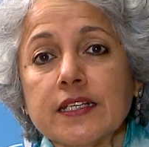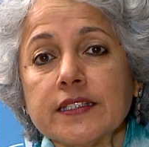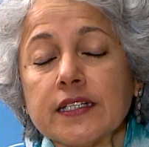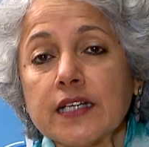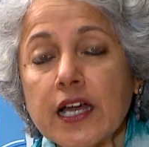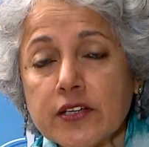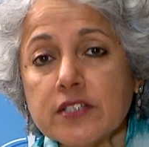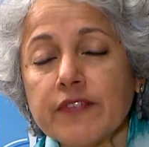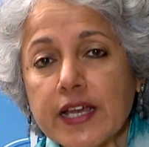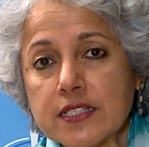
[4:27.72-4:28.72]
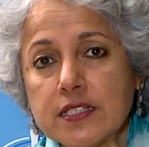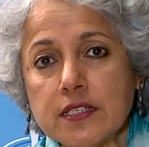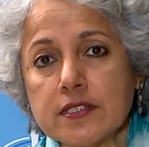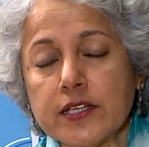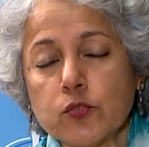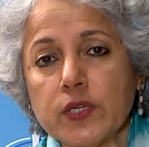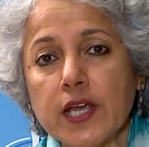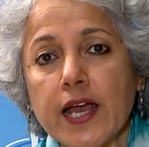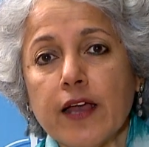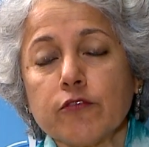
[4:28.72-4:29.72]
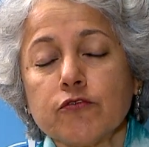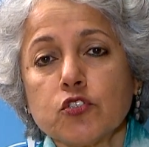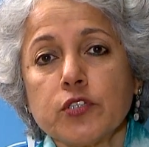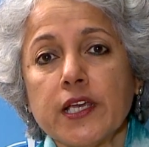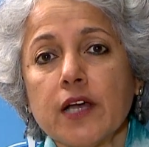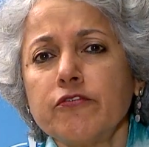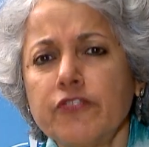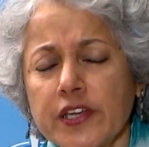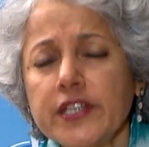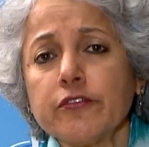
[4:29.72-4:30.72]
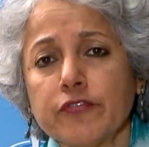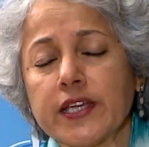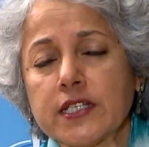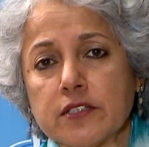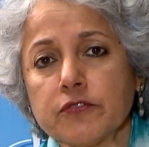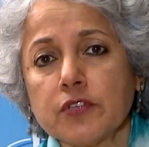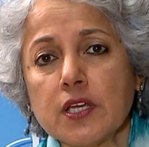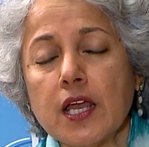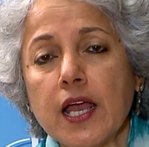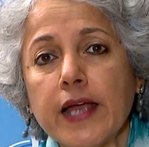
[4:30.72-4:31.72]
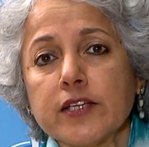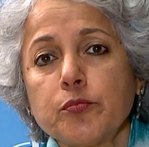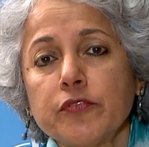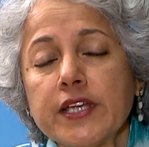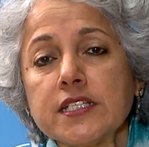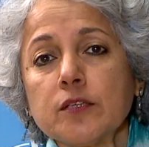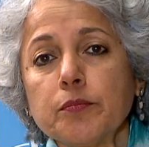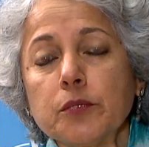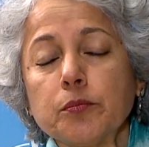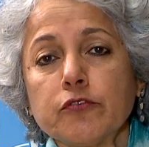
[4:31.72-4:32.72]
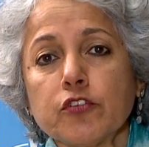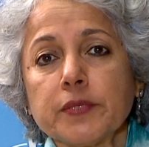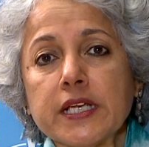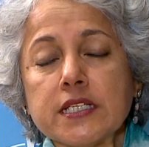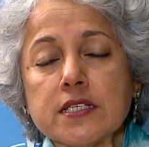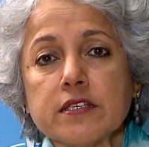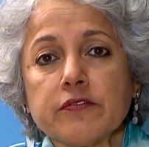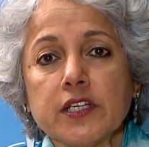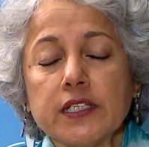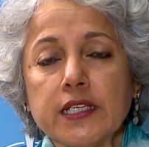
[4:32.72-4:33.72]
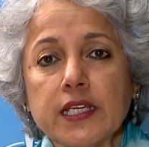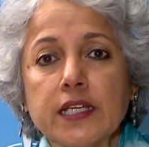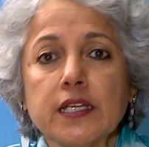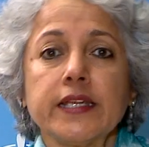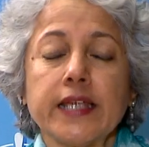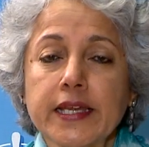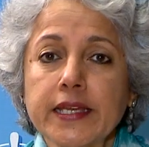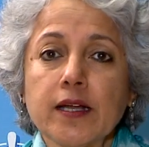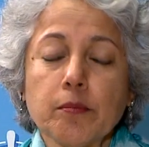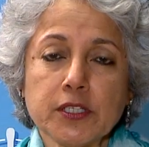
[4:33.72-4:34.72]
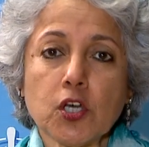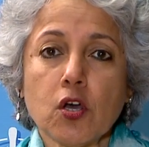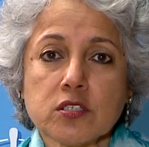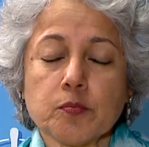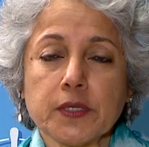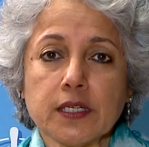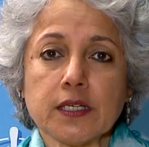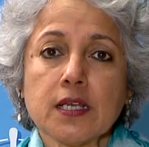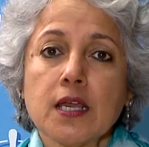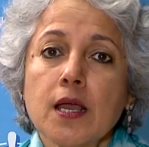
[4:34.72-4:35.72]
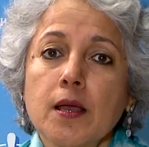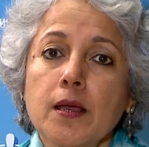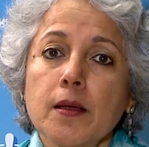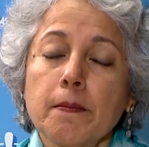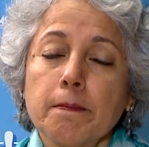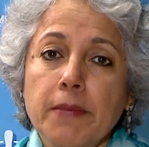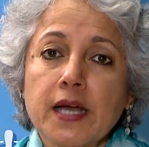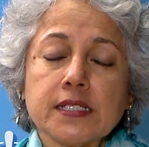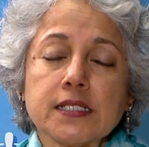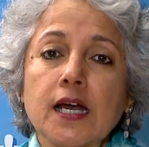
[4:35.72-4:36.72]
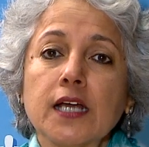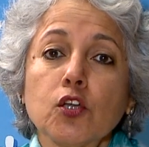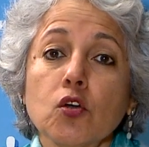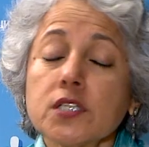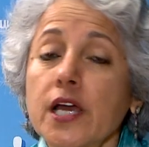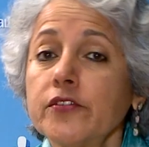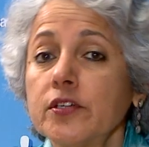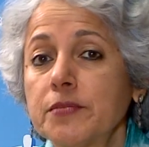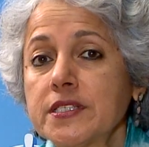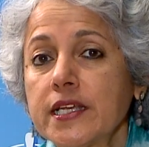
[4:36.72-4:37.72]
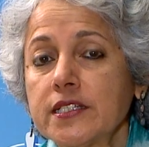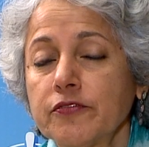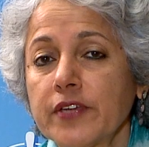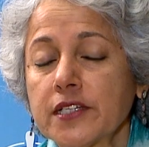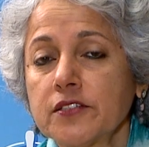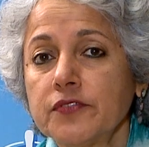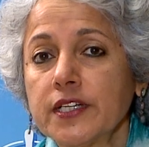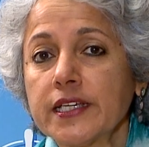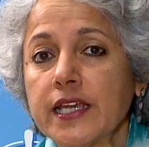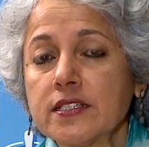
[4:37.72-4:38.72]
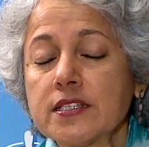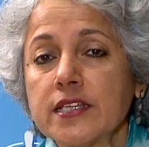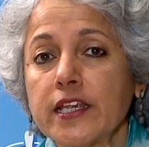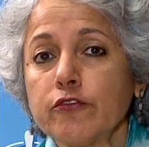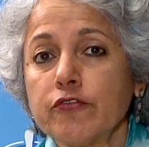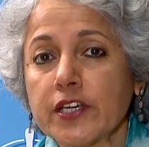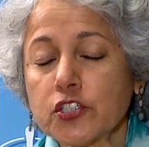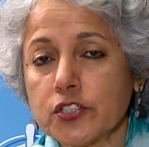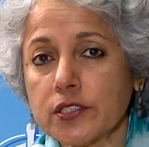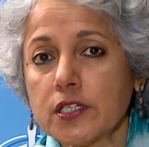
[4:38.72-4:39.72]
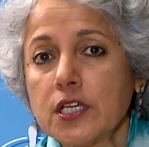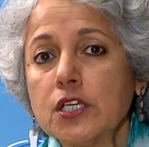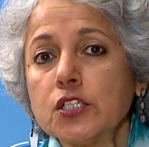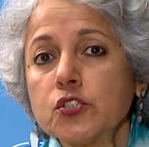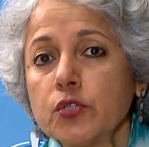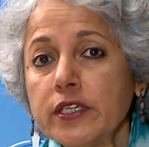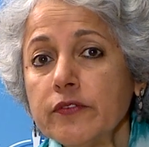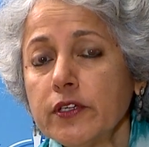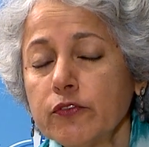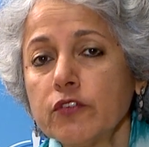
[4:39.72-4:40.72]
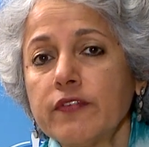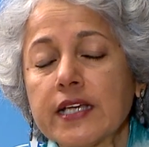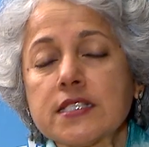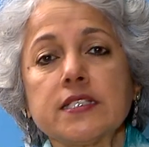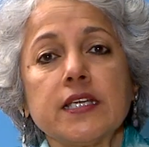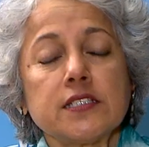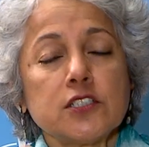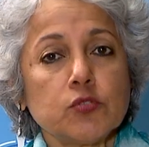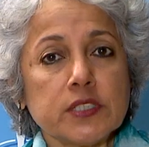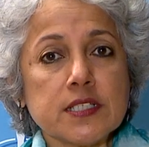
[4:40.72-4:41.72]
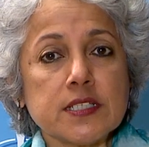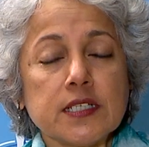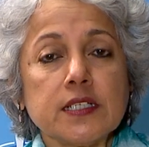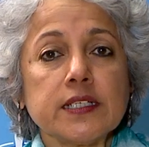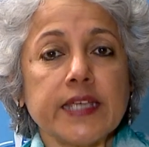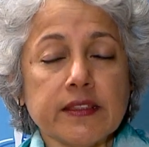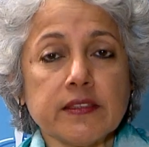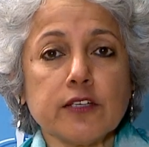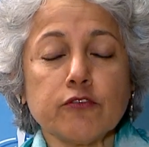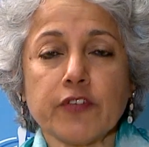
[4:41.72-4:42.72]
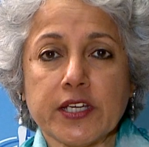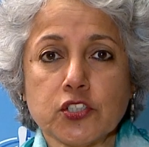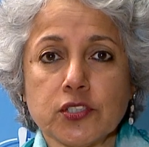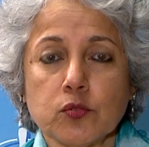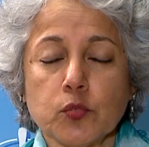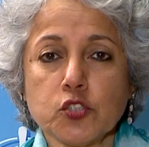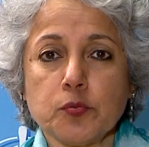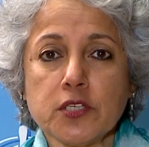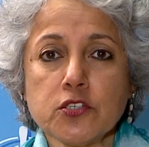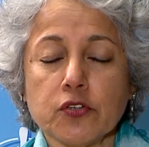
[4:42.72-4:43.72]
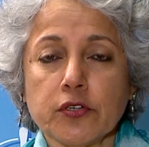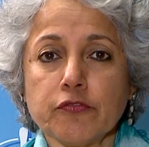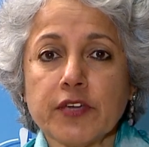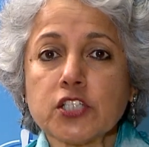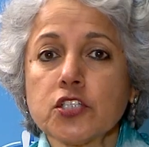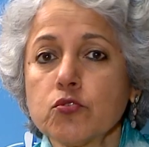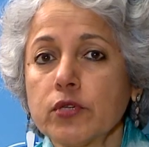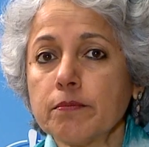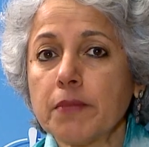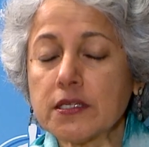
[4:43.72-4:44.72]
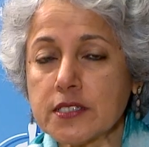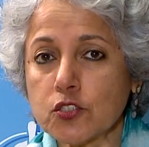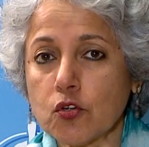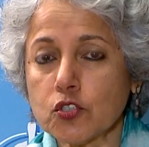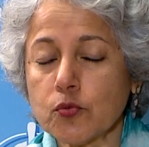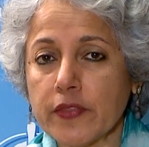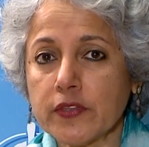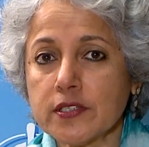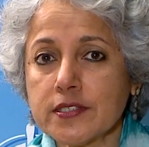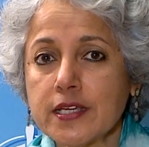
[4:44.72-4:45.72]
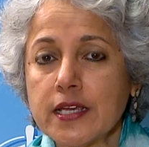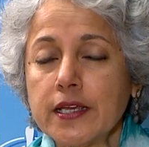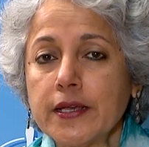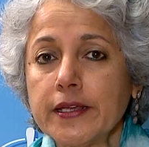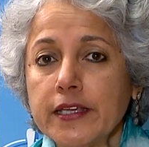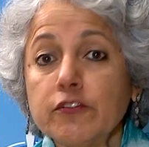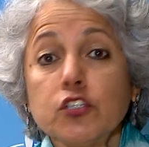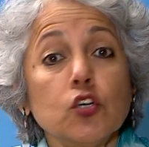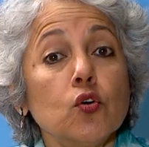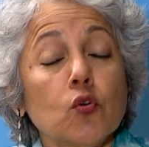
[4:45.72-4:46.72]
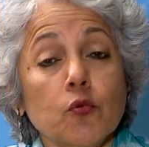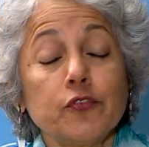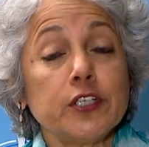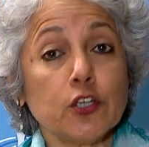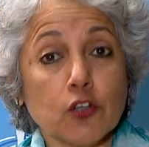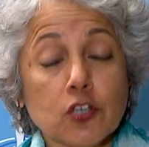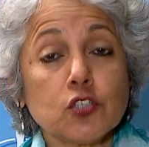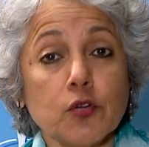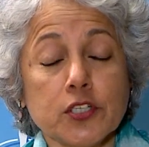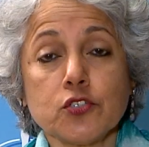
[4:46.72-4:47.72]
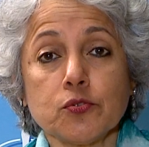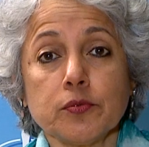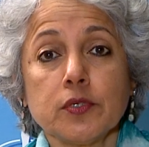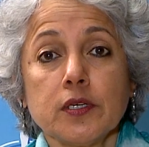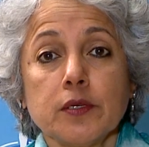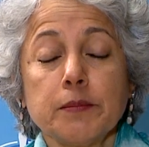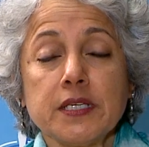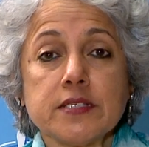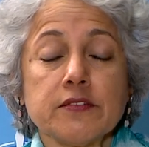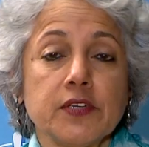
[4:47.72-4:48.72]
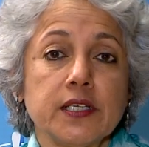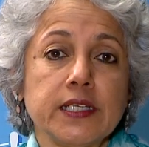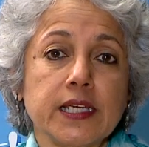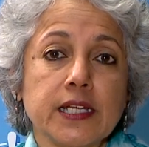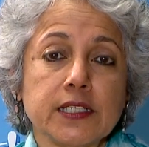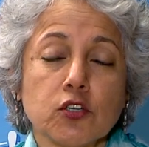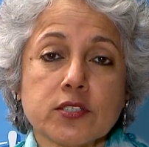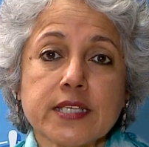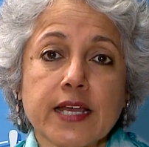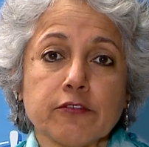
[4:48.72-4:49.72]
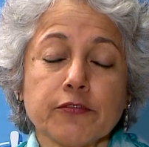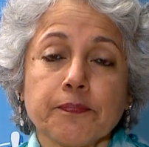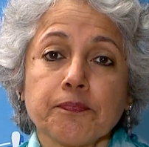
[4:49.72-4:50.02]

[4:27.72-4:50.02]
The current vaccines that we have today are very effective at preventing people from getting severely ill and ending up in the hospital, but are not 100% effective against infection. So even if you're vaccinated, you can still get the infection, which means you're infectious, you can pass it on to others even though hopefully you're not going to be severely ill yourself.